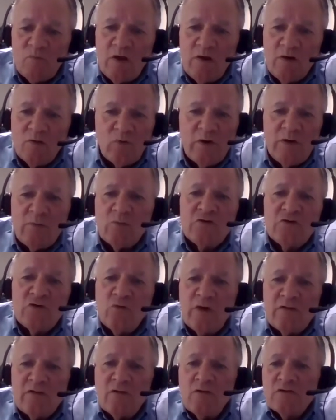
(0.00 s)
We were
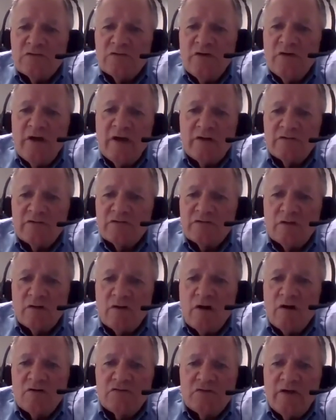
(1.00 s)
doing those things
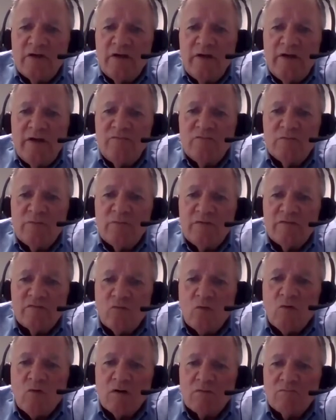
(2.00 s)
largely even
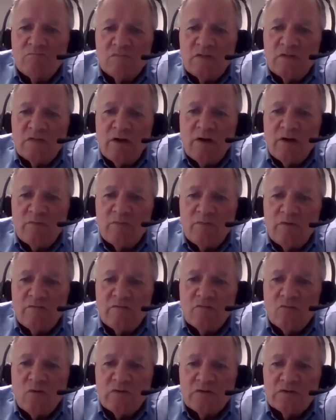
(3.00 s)
before
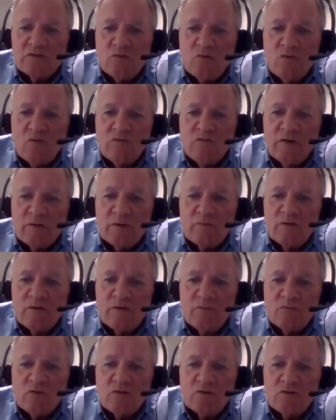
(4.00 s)
this whole thing
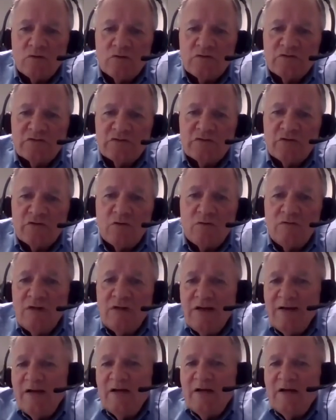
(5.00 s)
broke loose. So
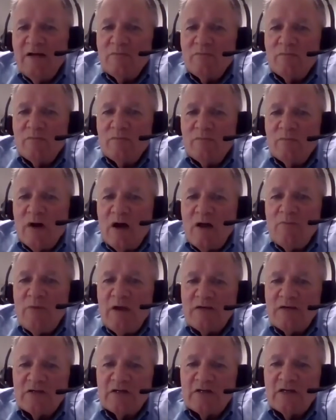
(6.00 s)
my
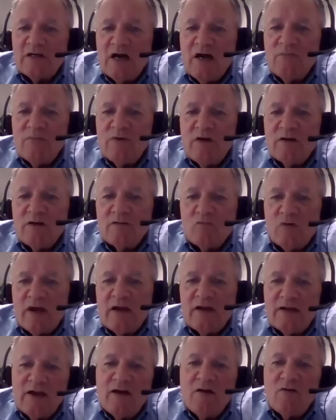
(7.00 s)
basic comment
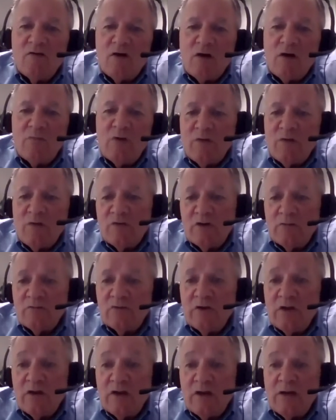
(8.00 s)
right now,
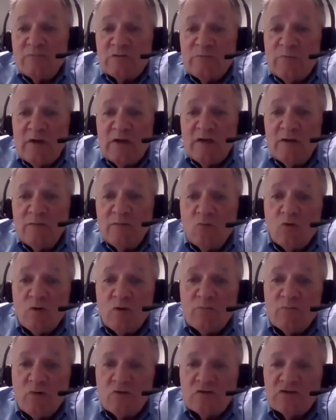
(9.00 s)
and I'm speaking
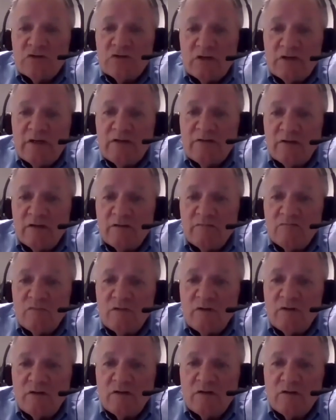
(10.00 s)
more personally
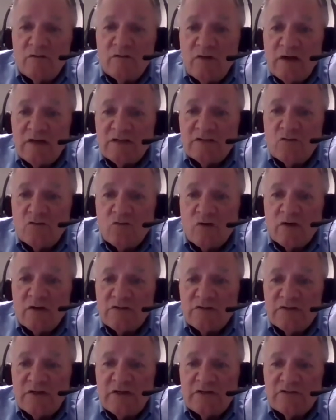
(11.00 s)
than, as an
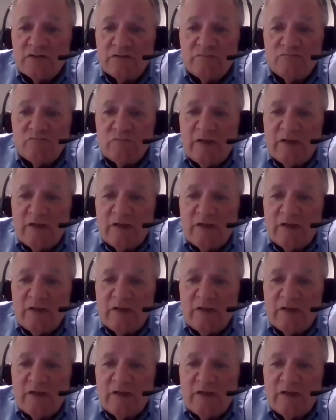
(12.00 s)
organization,